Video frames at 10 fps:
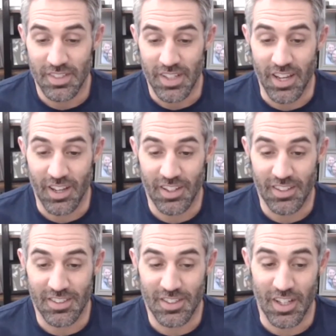
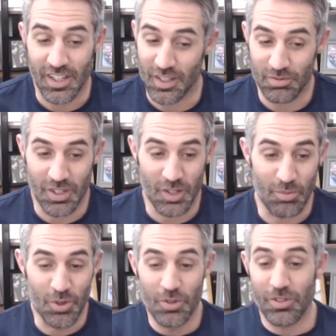and it can
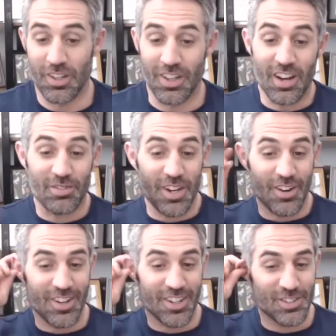improve a lot of
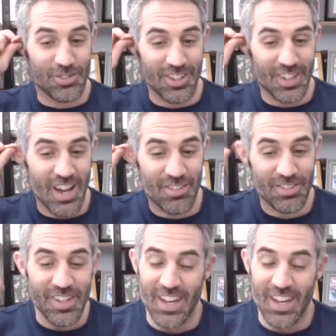areas of our life